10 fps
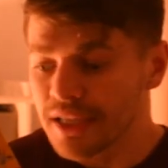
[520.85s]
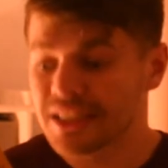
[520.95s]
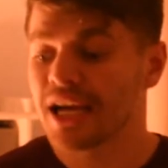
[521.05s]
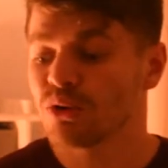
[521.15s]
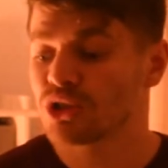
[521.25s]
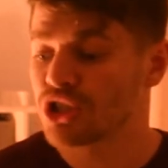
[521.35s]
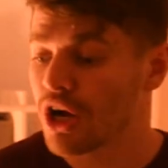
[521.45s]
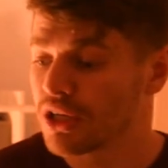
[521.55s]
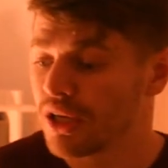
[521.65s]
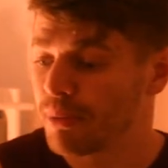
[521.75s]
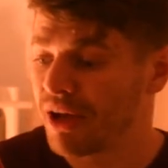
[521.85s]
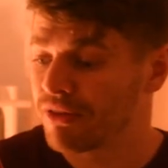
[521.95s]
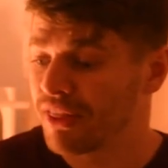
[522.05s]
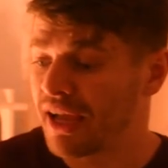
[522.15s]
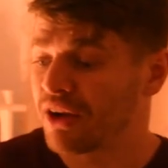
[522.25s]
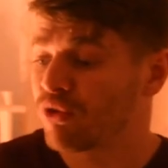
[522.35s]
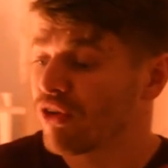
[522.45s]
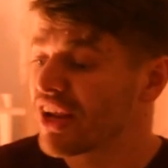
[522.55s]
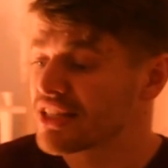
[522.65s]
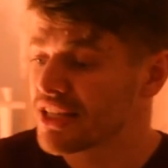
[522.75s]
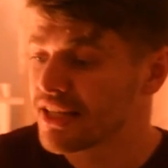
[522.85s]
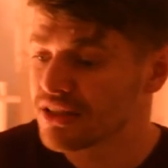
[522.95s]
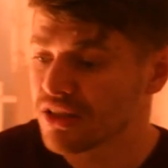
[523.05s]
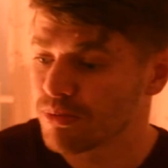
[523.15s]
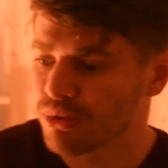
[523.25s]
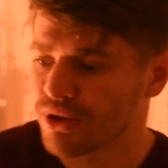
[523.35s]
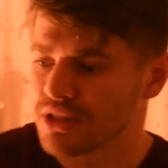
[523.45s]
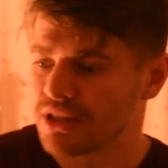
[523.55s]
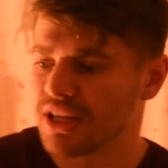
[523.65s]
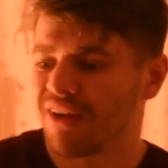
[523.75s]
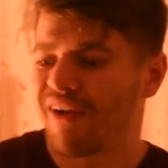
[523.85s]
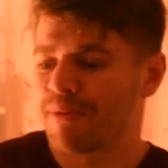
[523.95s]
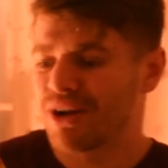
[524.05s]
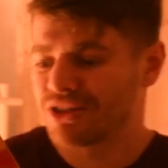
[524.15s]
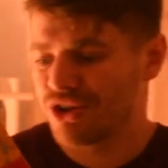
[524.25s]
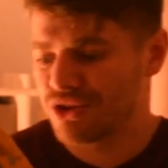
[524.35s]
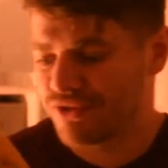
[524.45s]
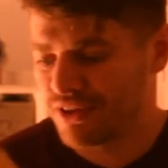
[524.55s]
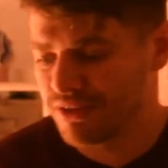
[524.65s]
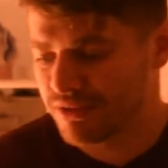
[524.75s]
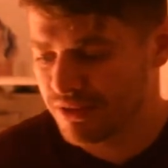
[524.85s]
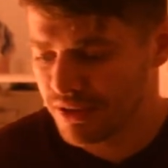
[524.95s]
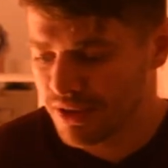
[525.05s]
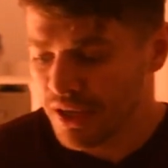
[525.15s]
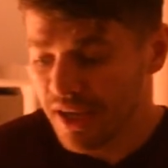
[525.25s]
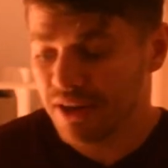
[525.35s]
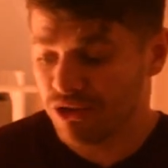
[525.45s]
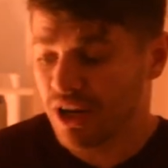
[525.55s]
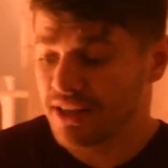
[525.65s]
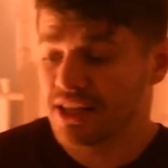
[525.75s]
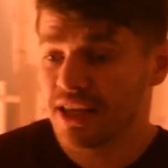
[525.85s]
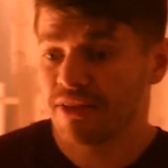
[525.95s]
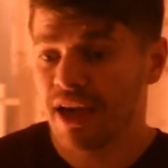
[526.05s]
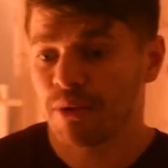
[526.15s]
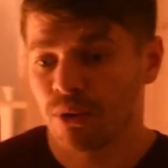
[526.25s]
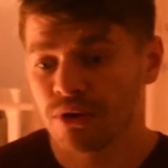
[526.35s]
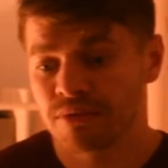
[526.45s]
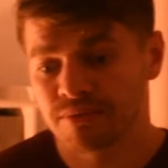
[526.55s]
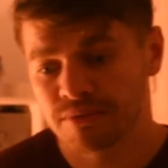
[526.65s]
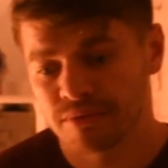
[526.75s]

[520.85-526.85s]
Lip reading: "Tell Charlie about that crazy Indian prince," said Grandma Josephine. "He would like to hear that one."